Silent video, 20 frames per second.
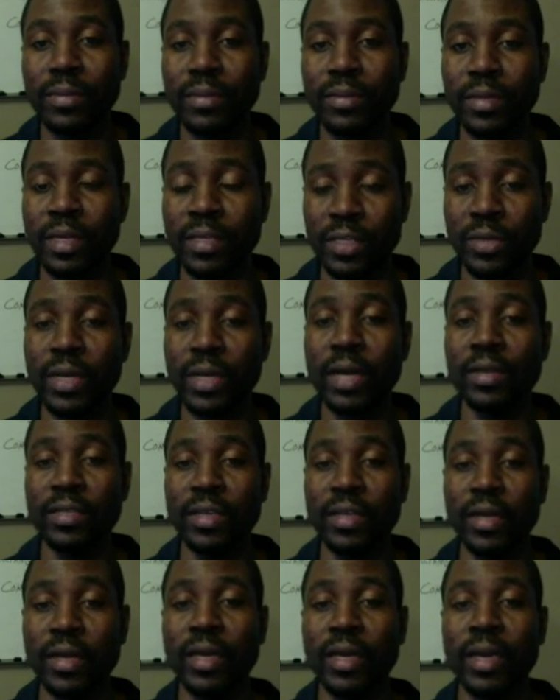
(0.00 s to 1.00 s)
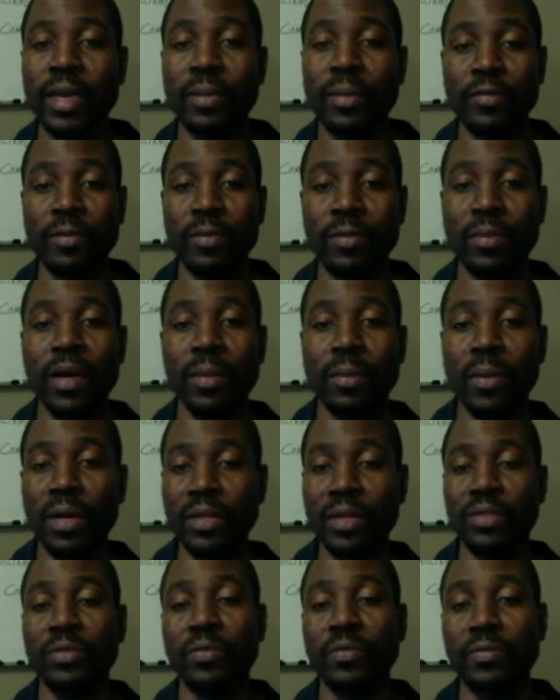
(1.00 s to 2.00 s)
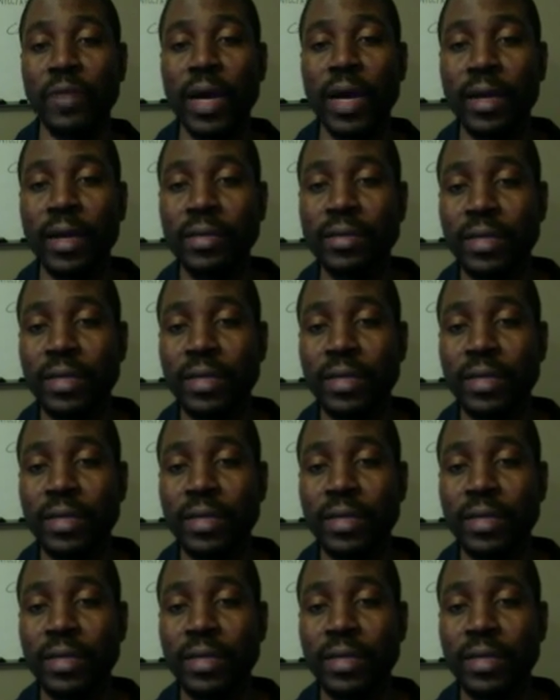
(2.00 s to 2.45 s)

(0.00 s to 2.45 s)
Yeah, 09 to 10 a.m. every morning, Monday through Fridays.